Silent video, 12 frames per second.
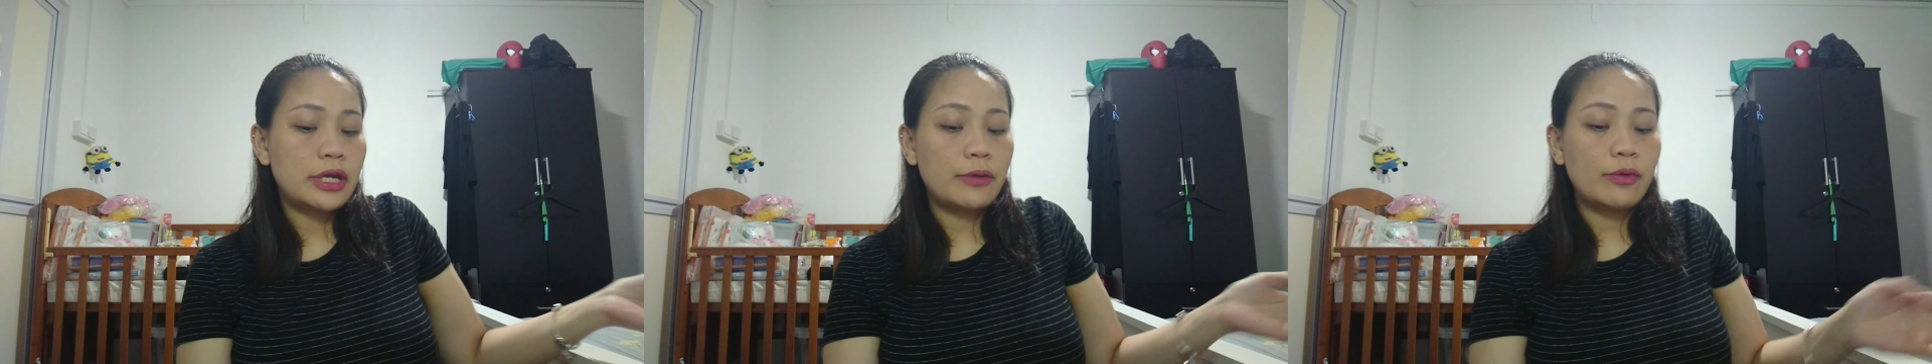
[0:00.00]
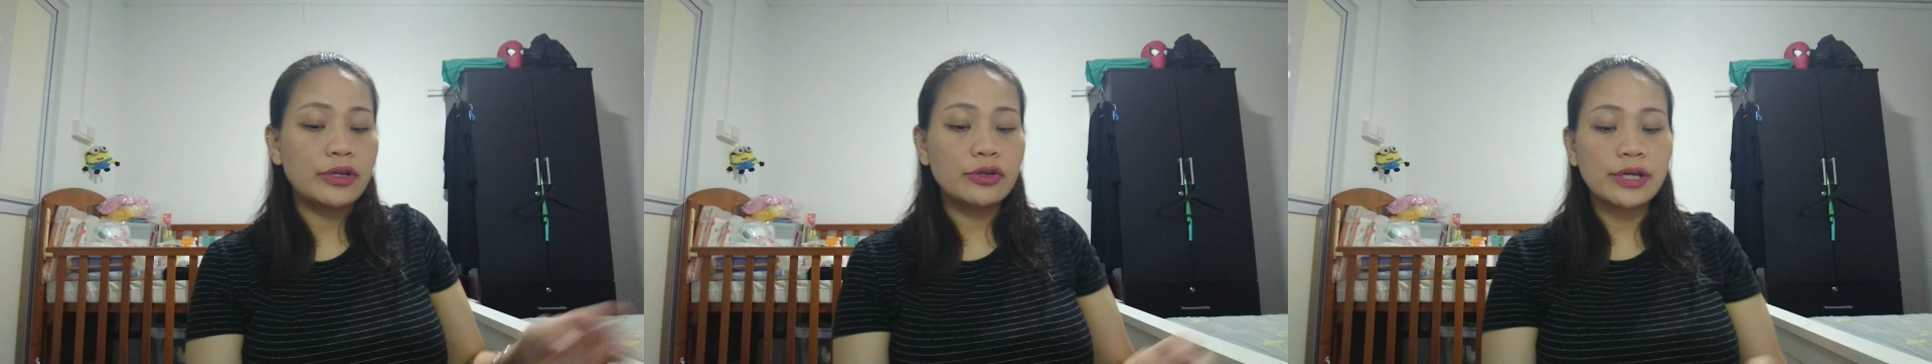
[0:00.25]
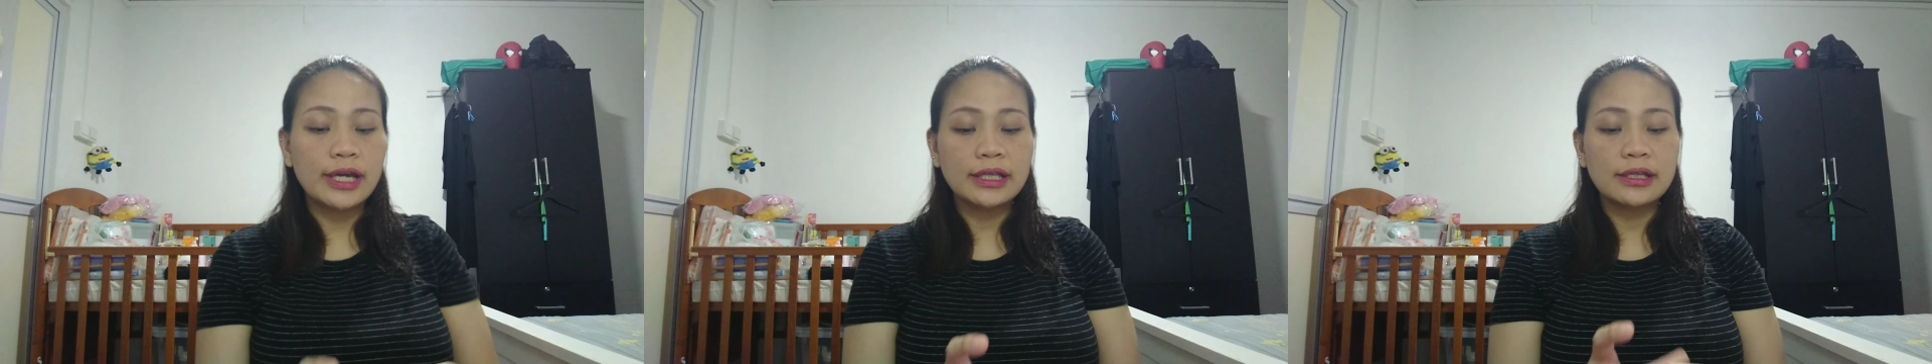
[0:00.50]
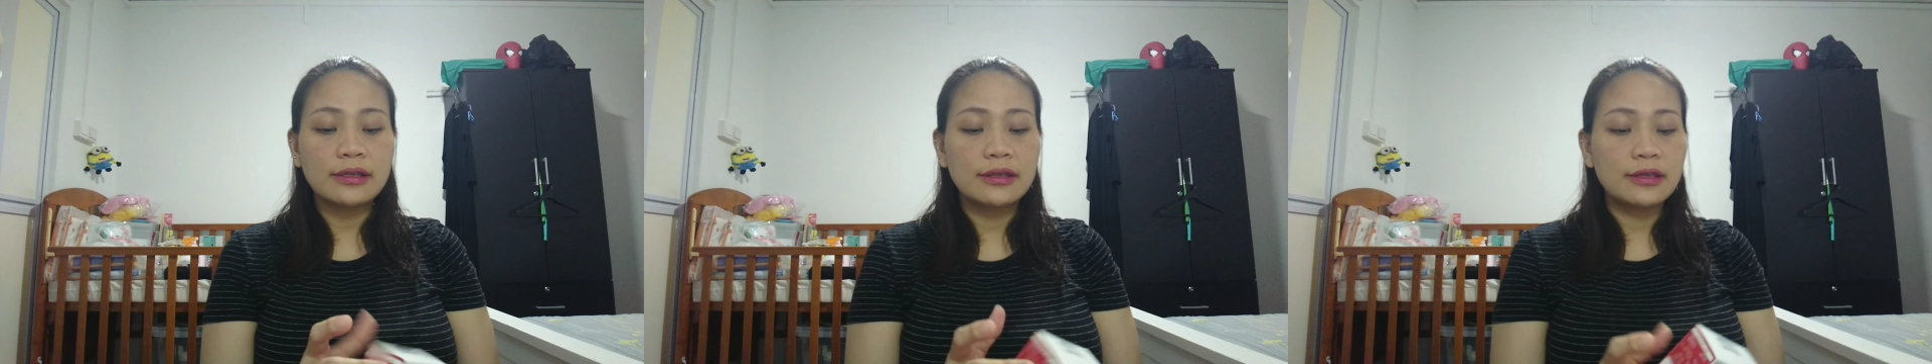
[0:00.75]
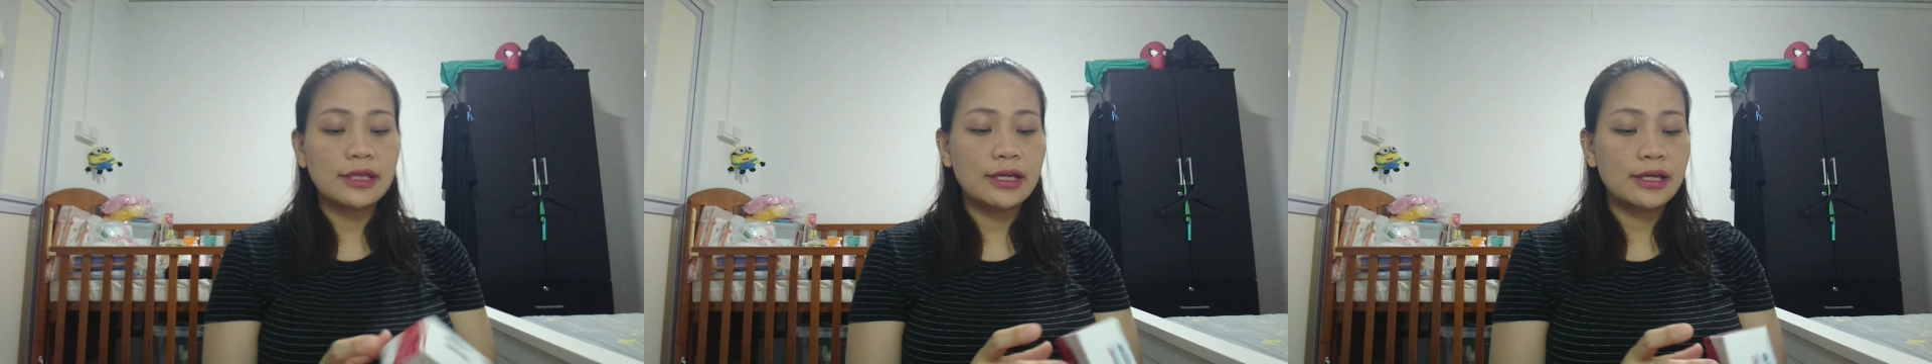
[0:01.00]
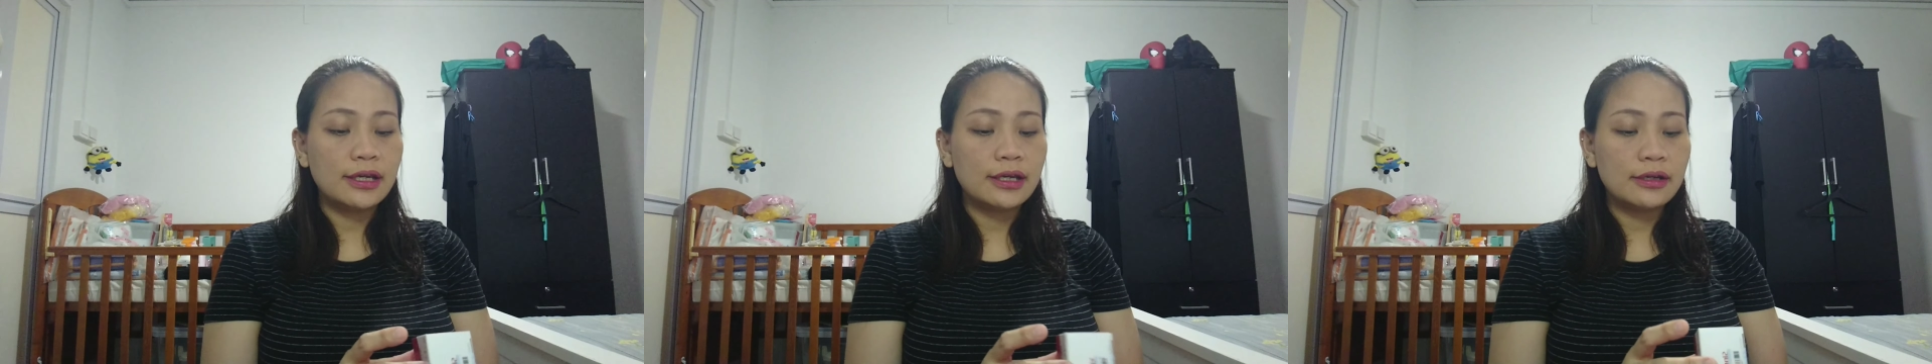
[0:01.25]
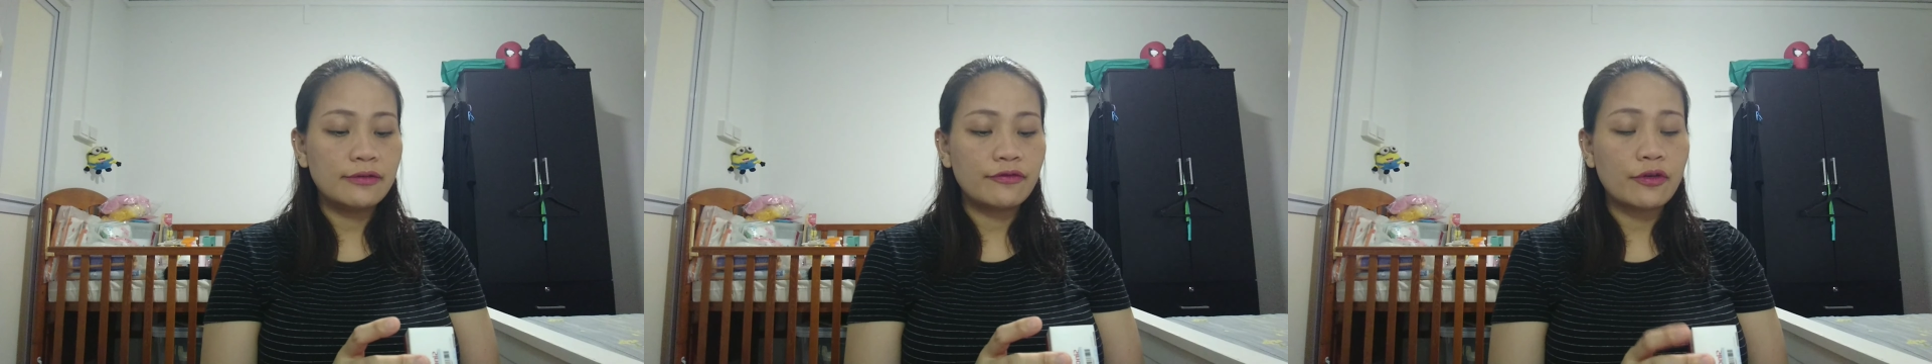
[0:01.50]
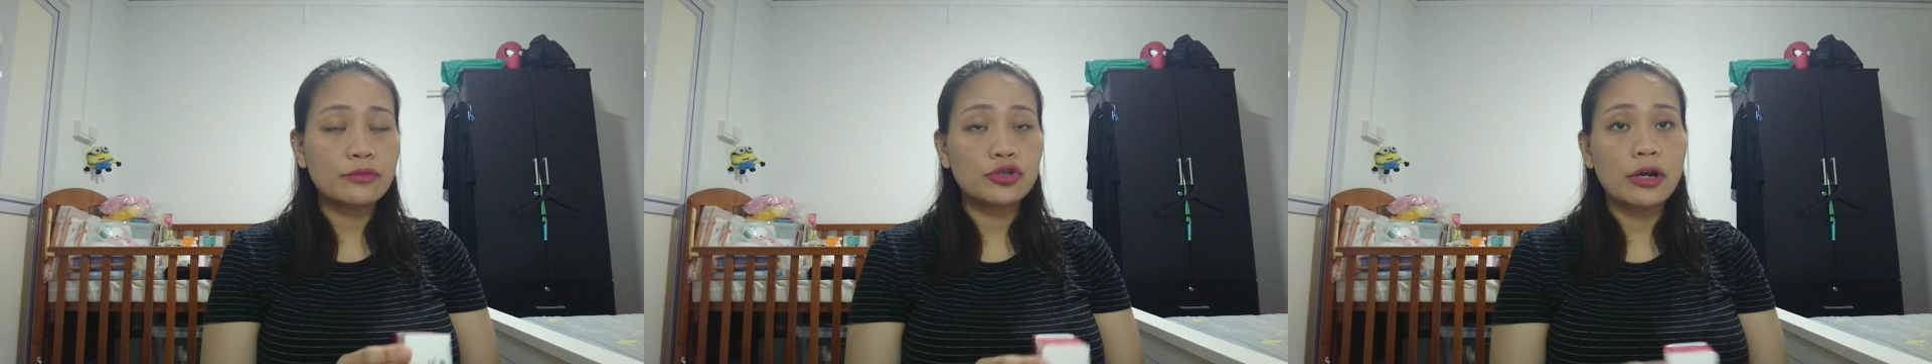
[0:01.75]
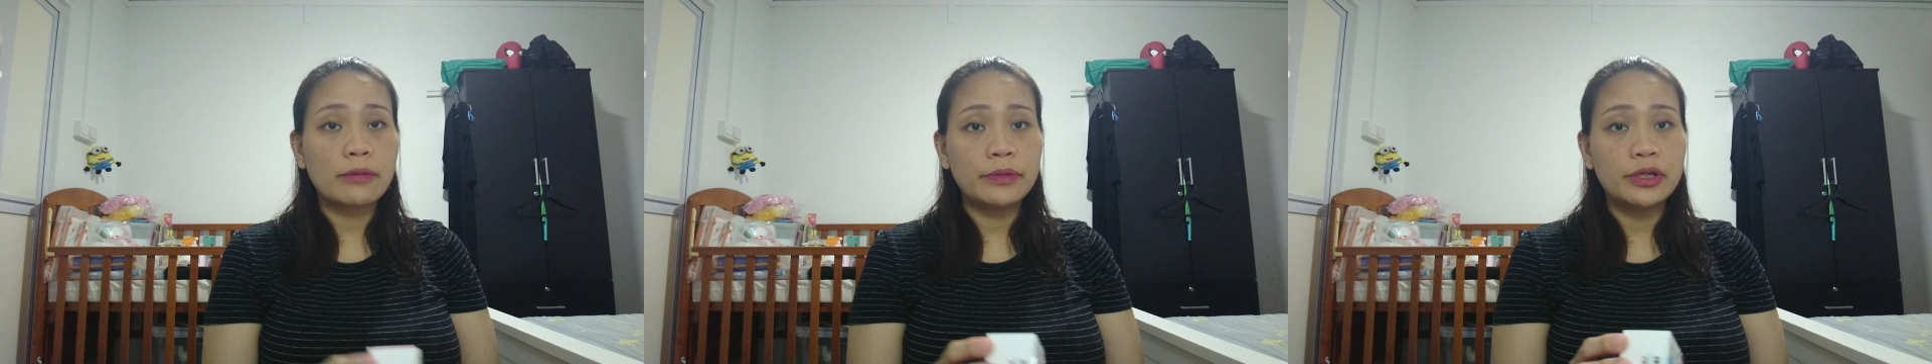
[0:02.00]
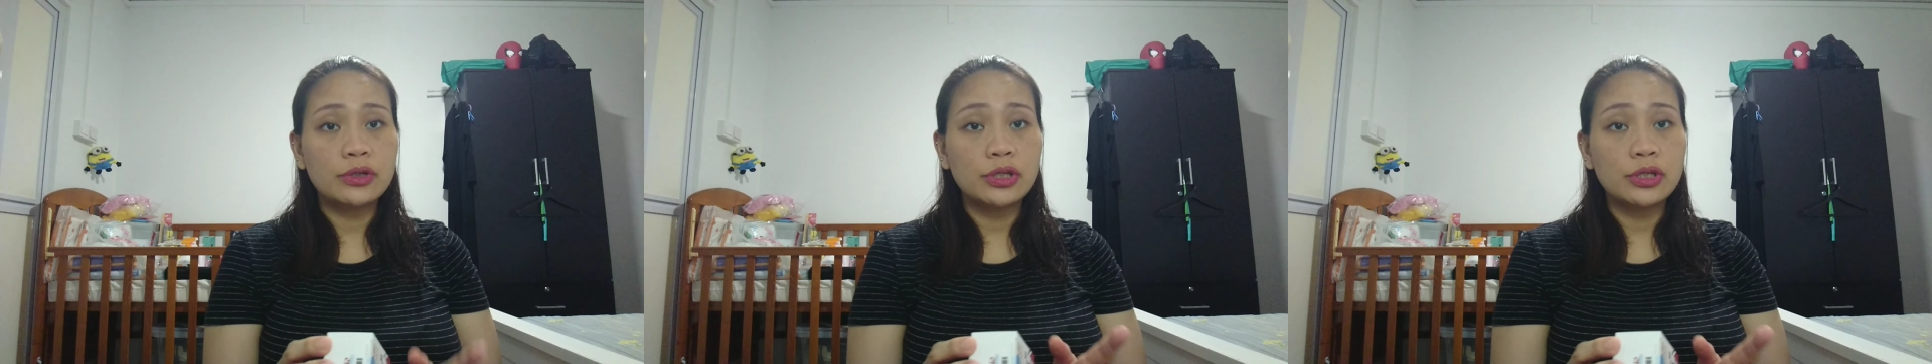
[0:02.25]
Okay, when you get a thing from Shopee,